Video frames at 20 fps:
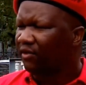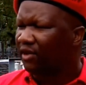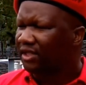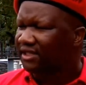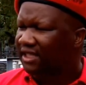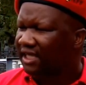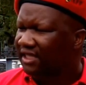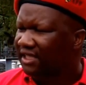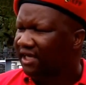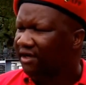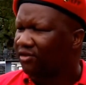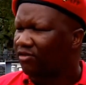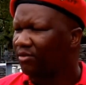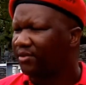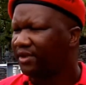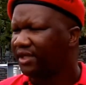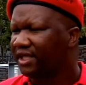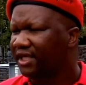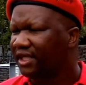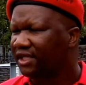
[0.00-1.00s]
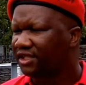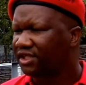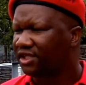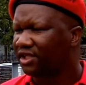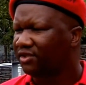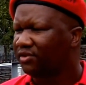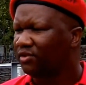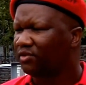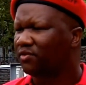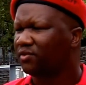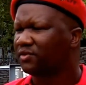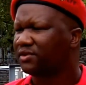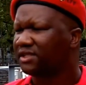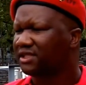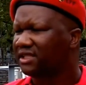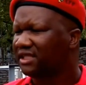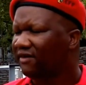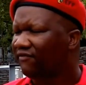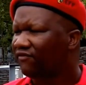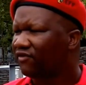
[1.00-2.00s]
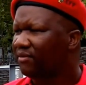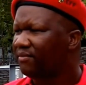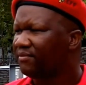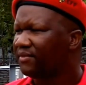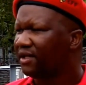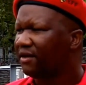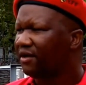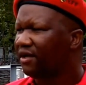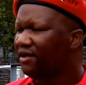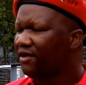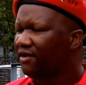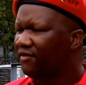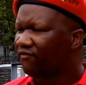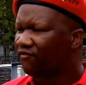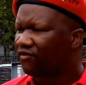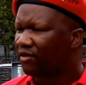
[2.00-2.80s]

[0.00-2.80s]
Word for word: there was that recommendation, you could see from the,